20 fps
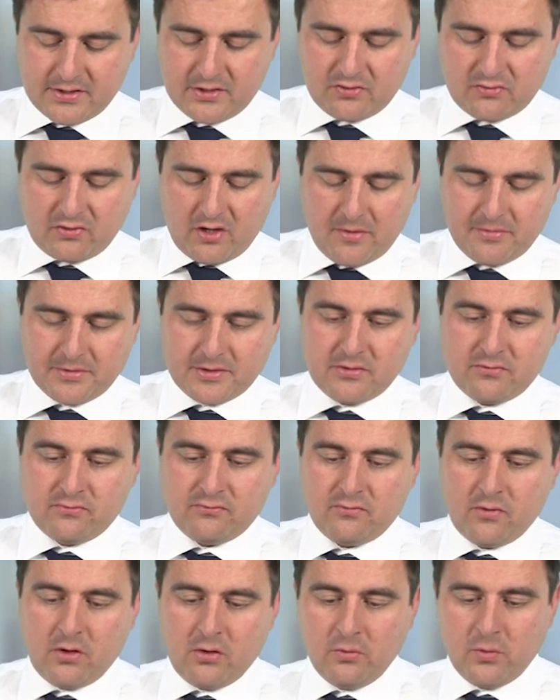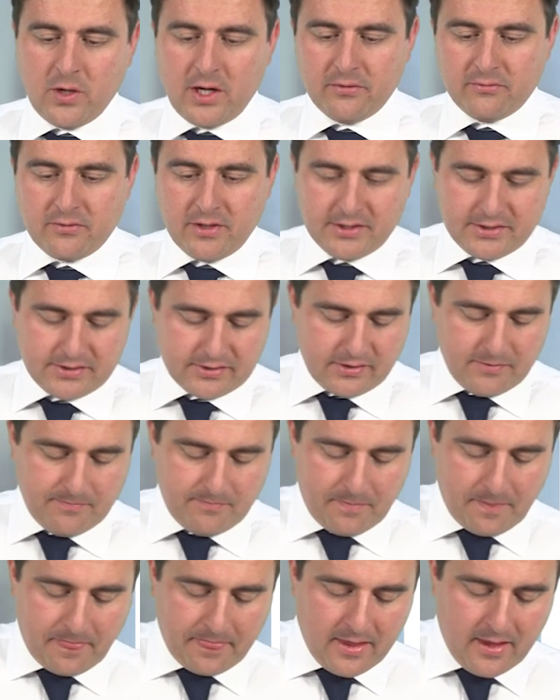describes the wrong way risk,
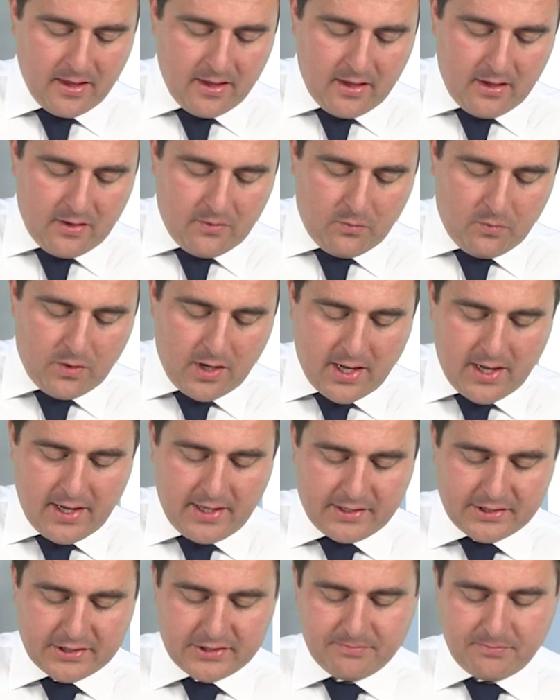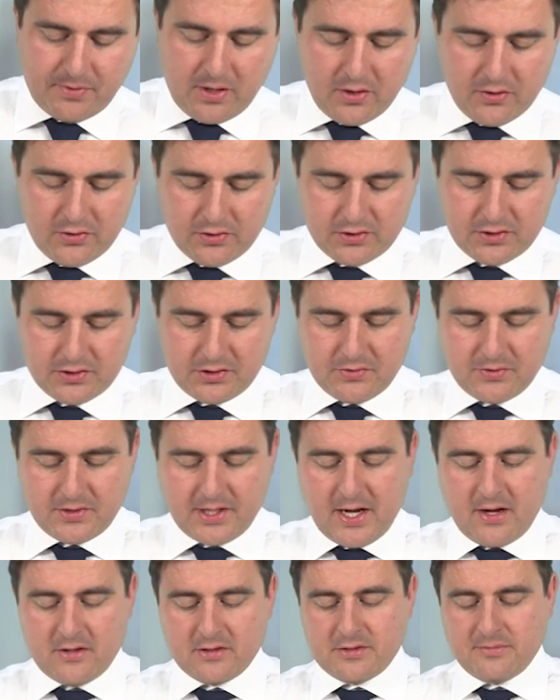where exposure to a
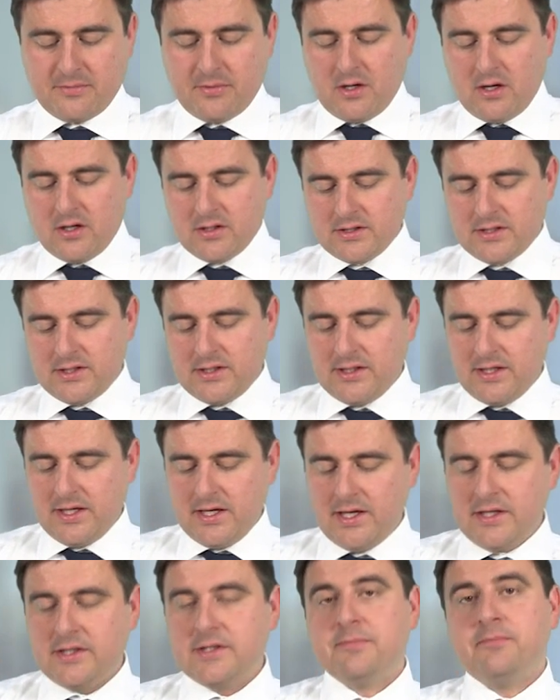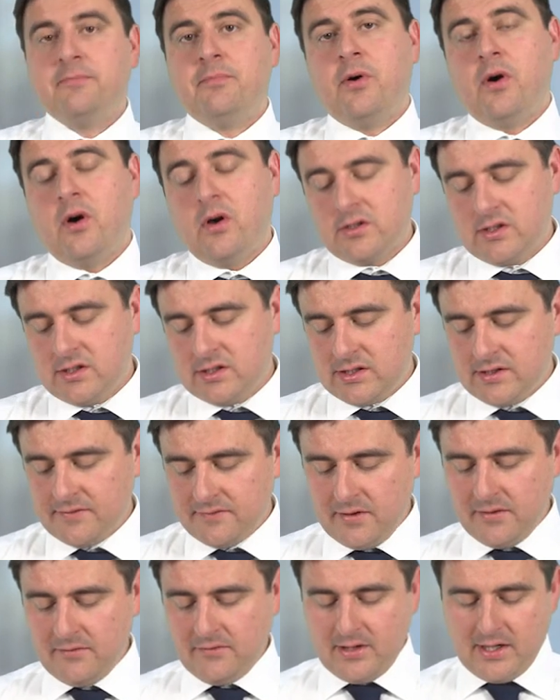counterparty is
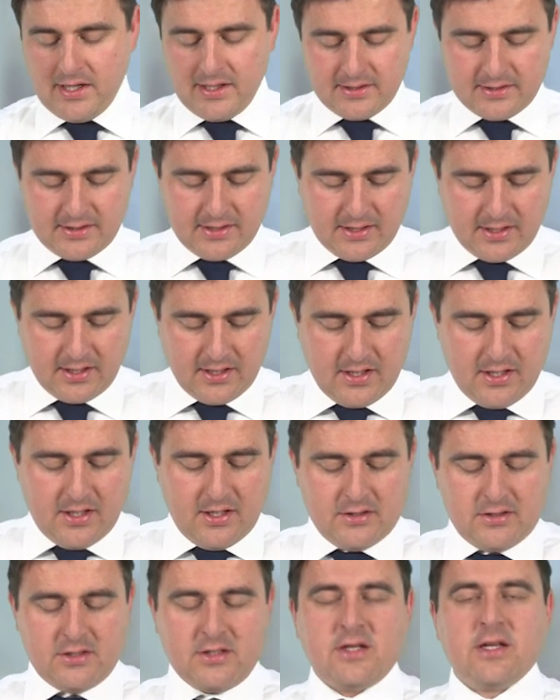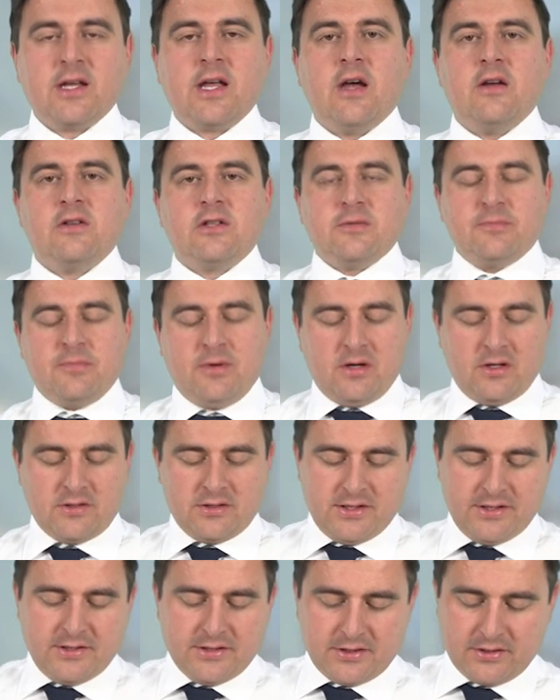positively related to the
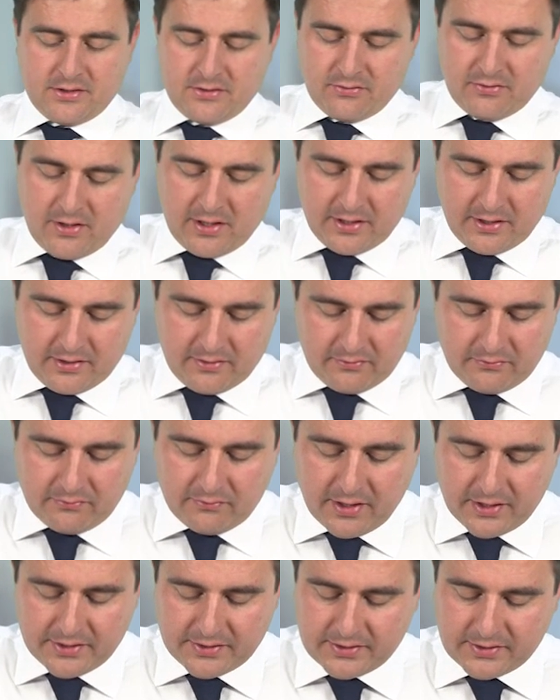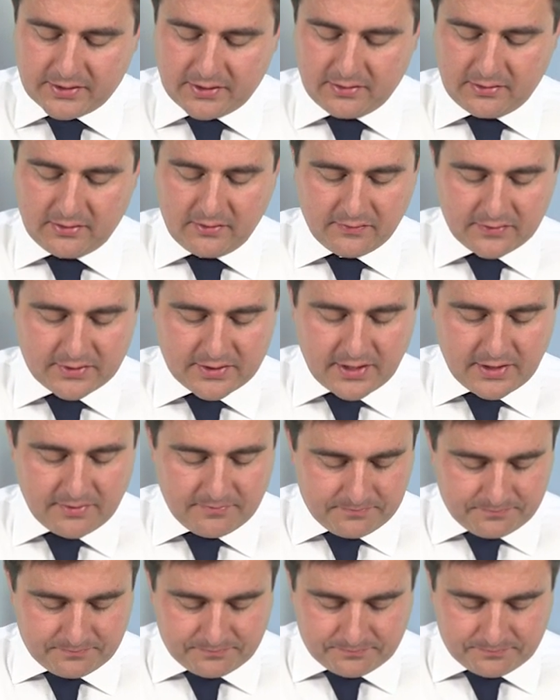counterparty's credit risk? Obviously,